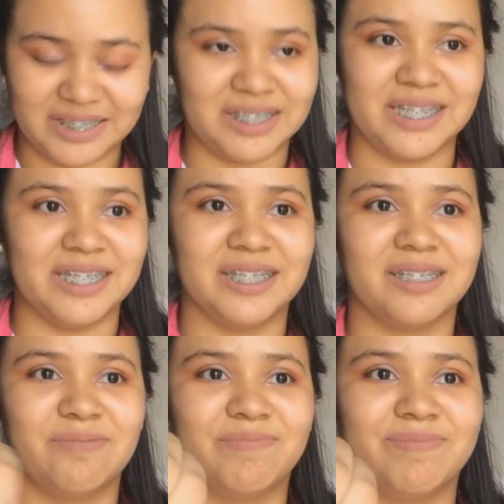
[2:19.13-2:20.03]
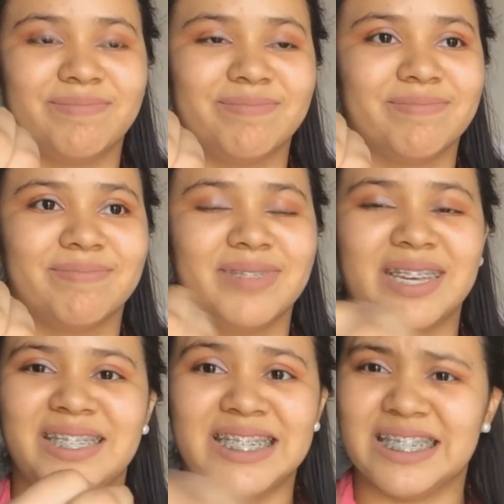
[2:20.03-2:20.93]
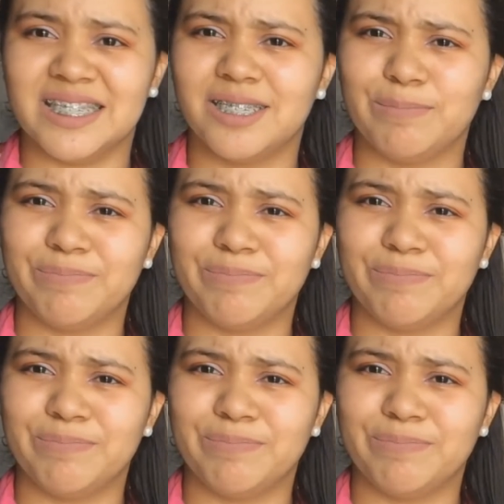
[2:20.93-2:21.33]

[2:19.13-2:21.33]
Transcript: It didn't. I didn't.